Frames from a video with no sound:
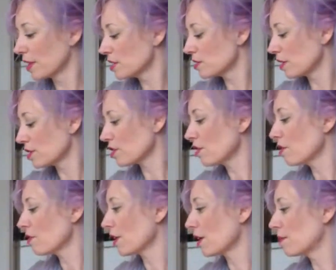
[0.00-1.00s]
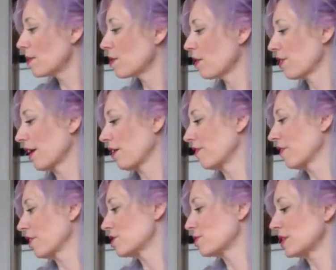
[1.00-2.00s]
So I'll show you the kimono thing
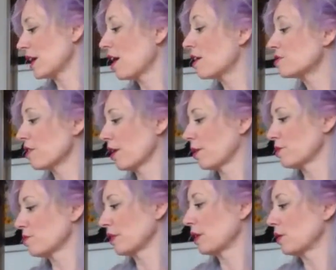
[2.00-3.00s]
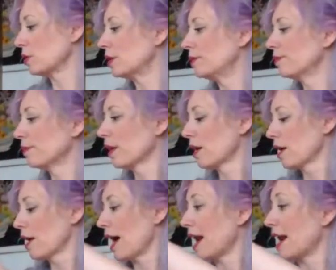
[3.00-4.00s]
first, which I also thought was really cool.
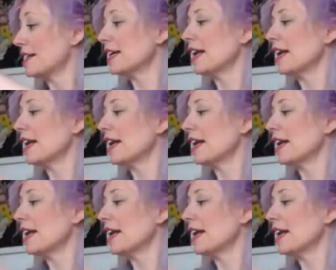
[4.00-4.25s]
And I did